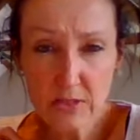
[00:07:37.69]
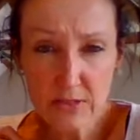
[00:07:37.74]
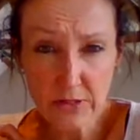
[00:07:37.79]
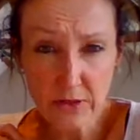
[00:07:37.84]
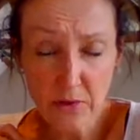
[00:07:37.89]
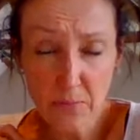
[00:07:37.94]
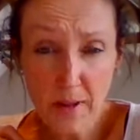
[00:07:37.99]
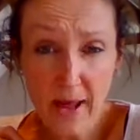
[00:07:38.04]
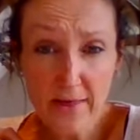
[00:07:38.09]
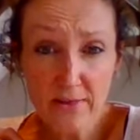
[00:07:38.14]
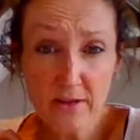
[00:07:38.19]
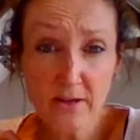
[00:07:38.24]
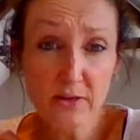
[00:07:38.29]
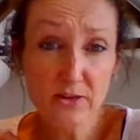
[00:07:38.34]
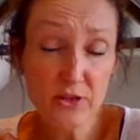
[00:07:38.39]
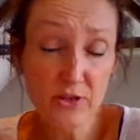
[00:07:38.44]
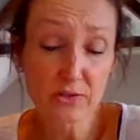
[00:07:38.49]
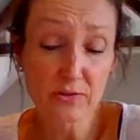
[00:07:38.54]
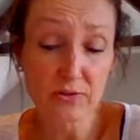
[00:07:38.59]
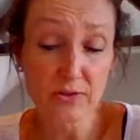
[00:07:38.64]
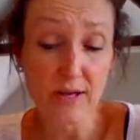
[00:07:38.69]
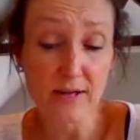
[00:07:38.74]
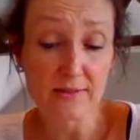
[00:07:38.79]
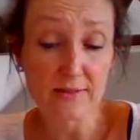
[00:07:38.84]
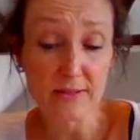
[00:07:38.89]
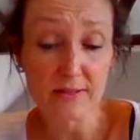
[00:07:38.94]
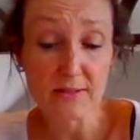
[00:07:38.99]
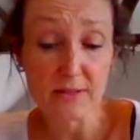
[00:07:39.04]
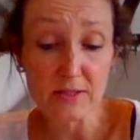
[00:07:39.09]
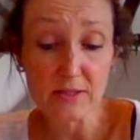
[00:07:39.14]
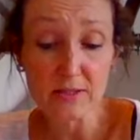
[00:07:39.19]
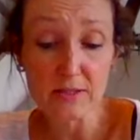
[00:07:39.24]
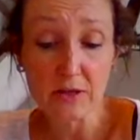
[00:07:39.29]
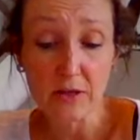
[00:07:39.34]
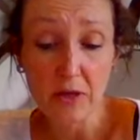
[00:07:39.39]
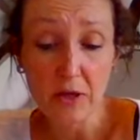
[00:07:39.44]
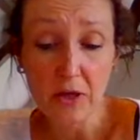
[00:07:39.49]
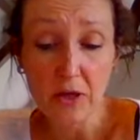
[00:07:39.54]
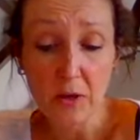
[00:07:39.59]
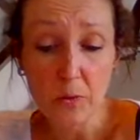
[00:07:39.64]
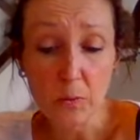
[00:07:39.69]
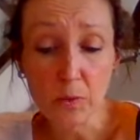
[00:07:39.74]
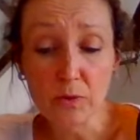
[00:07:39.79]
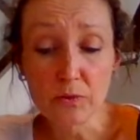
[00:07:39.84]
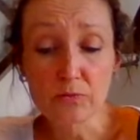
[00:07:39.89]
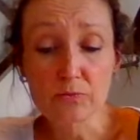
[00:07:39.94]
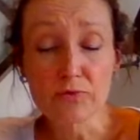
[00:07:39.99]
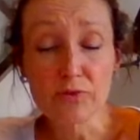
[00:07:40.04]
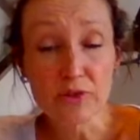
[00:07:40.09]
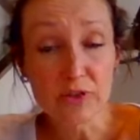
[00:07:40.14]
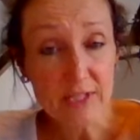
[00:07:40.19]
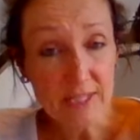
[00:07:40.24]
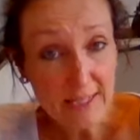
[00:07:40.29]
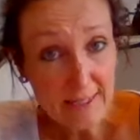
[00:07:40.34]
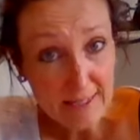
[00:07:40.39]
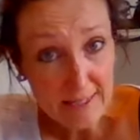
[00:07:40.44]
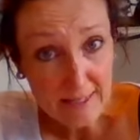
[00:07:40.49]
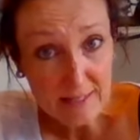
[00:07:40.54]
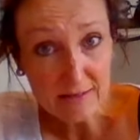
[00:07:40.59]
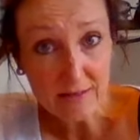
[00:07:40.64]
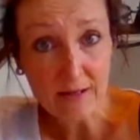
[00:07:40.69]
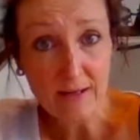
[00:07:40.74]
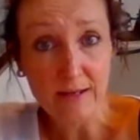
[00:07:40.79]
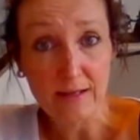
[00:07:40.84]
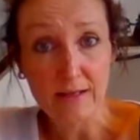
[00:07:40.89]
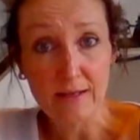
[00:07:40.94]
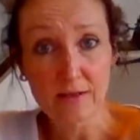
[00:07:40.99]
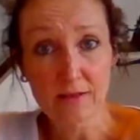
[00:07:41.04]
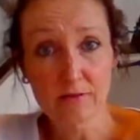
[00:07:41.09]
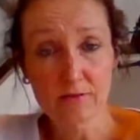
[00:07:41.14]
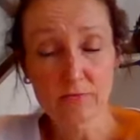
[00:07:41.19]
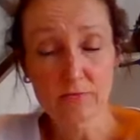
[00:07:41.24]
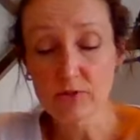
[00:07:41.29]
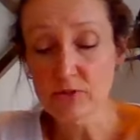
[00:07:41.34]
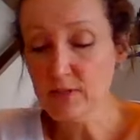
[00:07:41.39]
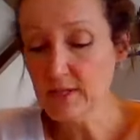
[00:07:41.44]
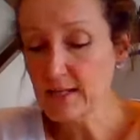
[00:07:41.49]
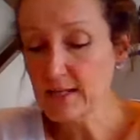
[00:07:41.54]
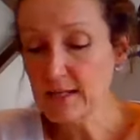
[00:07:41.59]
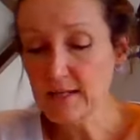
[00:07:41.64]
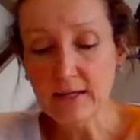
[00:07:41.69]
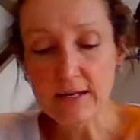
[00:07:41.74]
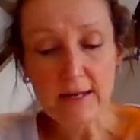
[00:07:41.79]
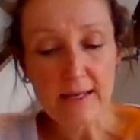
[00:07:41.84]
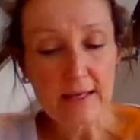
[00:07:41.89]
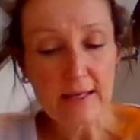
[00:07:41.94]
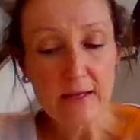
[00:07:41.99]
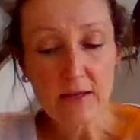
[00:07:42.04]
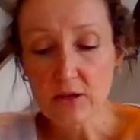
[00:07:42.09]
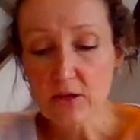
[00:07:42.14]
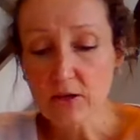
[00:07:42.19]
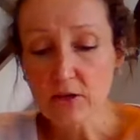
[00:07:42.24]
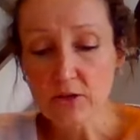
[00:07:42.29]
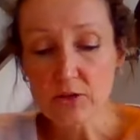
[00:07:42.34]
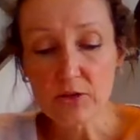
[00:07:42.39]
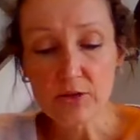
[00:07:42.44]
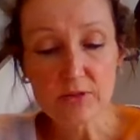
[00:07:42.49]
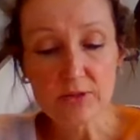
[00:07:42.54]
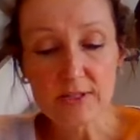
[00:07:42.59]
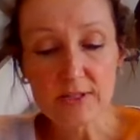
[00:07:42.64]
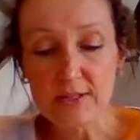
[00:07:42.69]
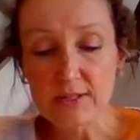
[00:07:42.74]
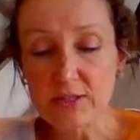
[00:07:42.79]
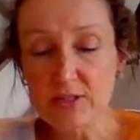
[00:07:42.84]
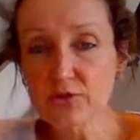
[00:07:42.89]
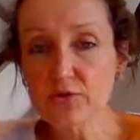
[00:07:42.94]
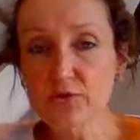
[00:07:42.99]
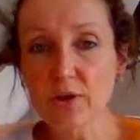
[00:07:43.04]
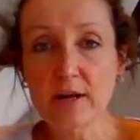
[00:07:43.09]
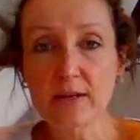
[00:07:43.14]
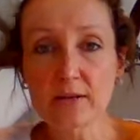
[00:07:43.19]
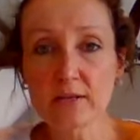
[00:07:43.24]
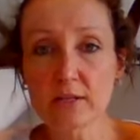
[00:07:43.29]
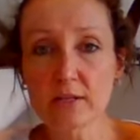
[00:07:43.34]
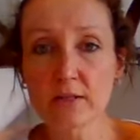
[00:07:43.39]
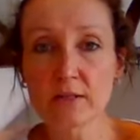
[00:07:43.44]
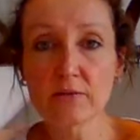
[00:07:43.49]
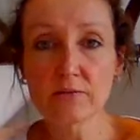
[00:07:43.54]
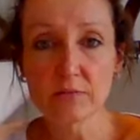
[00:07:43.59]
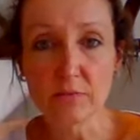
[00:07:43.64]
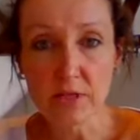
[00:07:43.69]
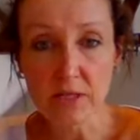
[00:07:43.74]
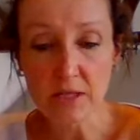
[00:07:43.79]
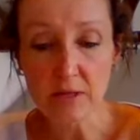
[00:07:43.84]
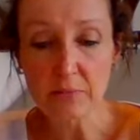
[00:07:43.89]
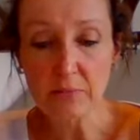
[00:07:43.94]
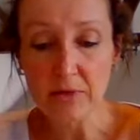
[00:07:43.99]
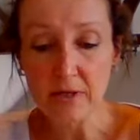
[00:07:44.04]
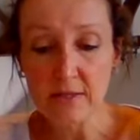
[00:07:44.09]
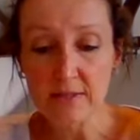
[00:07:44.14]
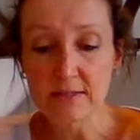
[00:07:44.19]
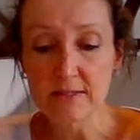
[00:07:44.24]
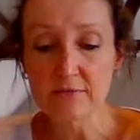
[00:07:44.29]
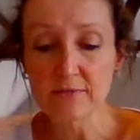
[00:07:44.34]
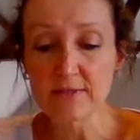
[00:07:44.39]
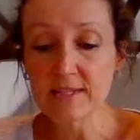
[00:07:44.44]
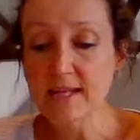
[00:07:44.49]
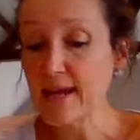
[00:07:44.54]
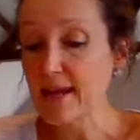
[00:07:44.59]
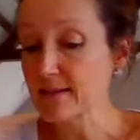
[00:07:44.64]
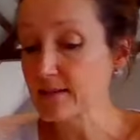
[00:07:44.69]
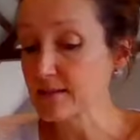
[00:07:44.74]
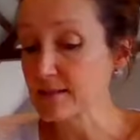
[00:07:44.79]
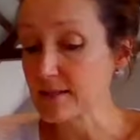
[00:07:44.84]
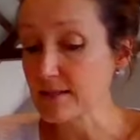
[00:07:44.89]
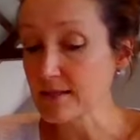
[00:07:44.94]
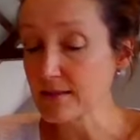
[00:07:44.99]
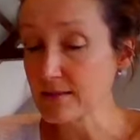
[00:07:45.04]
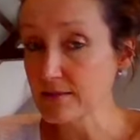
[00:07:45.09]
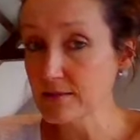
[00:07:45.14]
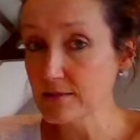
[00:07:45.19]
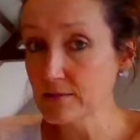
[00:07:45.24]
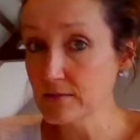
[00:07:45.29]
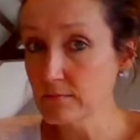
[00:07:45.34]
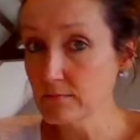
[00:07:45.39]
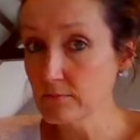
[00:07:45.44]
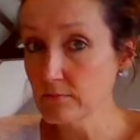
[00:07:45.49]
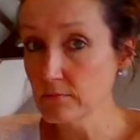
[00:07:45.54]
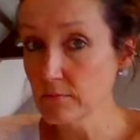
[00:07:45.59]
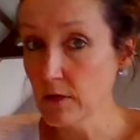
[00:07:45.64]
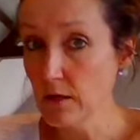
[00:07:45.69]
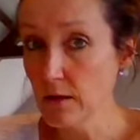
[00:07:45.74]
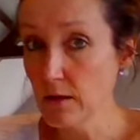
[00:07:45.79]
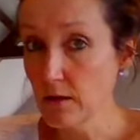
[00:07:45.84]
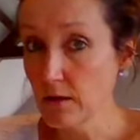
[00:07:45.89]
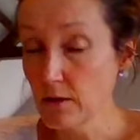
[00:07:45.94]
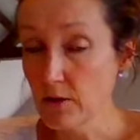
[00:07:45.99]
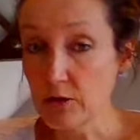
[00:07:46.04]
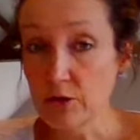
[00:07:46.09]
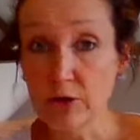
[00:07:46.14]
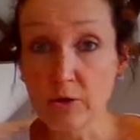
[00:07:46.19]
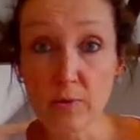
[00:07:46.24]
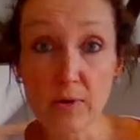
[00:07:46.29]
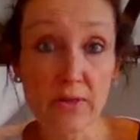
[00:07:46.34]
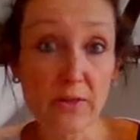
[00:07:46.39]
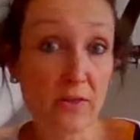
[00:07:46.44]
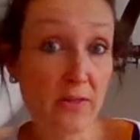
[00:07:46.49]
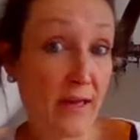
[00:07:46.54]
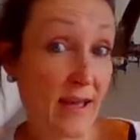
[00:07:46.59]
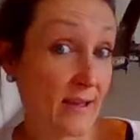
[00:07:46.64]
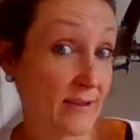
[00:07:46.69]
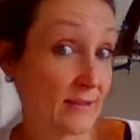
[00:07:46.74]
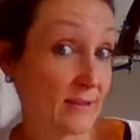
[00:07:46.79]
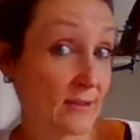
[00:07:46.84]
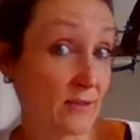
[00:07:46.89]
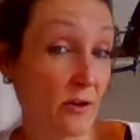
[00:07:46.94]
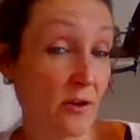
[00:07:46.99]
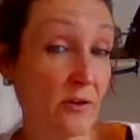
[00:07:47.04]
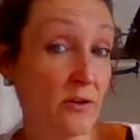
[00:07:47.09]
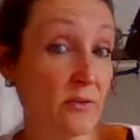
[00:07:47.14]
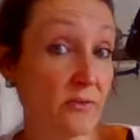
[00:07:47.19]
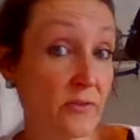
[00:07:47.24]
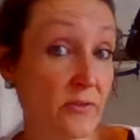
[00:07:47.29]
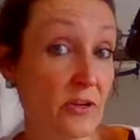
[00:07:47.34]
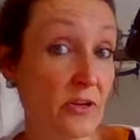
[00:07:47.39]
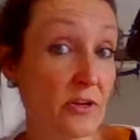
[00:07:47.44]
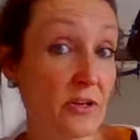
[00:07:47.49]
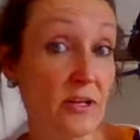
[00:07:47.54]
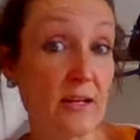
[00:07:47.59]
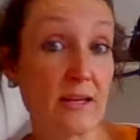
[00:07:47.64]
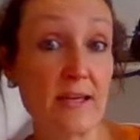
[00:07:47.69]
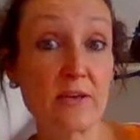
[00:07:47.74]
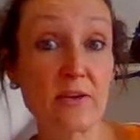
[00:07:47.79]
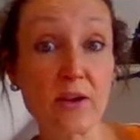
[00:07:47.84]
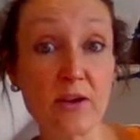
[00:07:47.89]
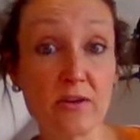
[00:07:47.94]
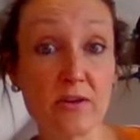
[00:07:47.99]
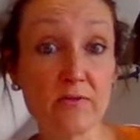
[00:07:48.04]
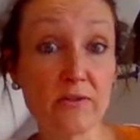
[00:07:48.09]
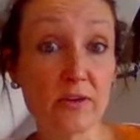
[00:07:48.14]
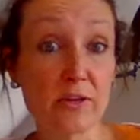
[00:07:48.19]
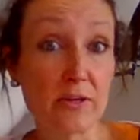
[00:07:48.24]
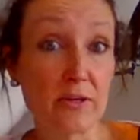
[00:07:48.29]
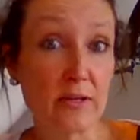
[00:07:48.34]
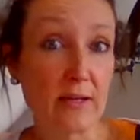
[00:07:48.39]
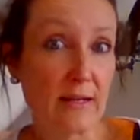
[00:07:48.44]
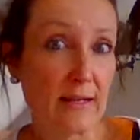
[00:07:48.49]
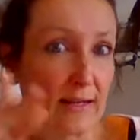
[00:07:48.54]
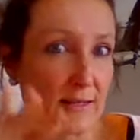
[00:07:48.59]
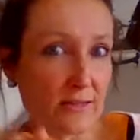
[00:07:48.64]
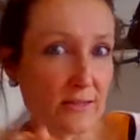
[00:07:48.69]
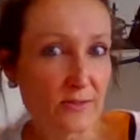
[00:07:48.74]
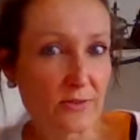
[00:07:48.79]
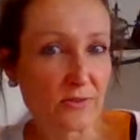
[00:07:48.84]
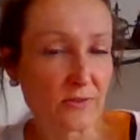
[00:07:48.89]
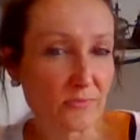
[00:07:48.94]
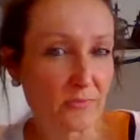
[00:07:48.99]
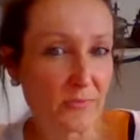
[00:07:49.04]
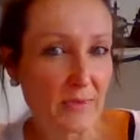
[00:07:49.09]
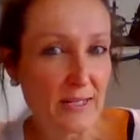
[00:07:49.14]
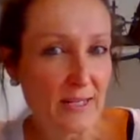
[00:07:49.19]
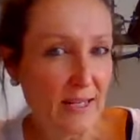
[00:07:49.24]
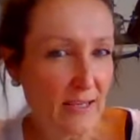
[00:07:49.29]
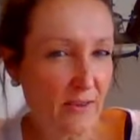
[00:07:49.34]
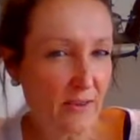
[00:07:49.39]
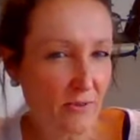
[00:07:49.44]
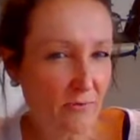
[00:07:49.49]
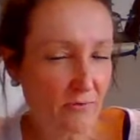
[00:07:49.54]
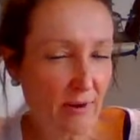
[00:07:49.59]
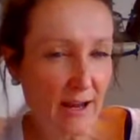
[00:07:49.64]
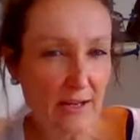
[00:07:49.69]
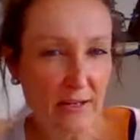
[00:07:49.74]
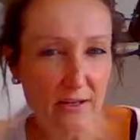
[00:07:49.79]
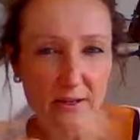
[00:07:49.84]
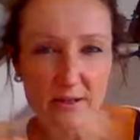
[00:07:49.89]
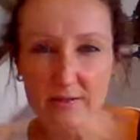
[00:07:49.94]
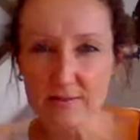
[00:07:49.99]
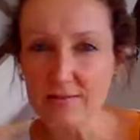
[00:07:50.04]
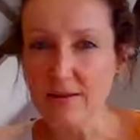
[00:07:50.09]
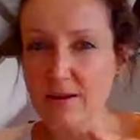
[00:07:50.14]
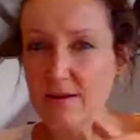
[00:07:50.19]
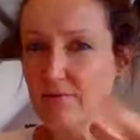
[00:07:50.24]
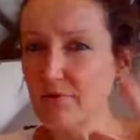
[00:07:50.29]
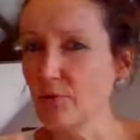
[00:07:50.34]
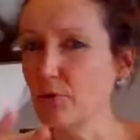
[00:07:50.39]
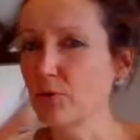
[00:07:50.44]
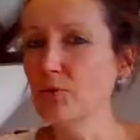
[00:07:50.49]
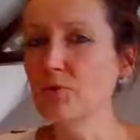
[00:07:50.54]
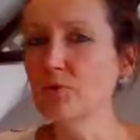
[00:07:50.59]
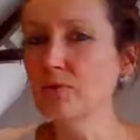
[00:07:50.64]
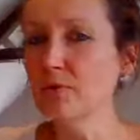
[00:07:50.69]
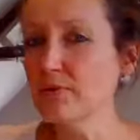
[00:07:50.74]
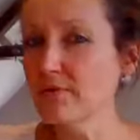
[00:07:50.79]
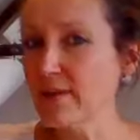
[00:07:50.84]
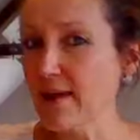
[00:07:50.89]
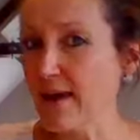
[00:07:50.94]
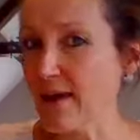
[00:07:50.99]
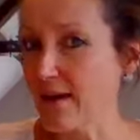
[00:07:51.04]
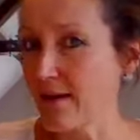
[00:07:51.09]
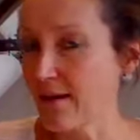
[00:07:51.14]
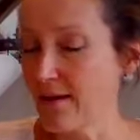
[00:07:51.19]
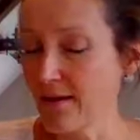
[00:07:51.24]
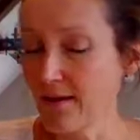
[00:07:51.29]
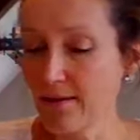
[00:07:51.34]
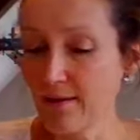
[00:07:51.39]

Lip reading: So a pathological narcissist will routinely use destructive, manipulative tactics, whether that's overtly, covertly, sort of beneath the radar stuff, all of that.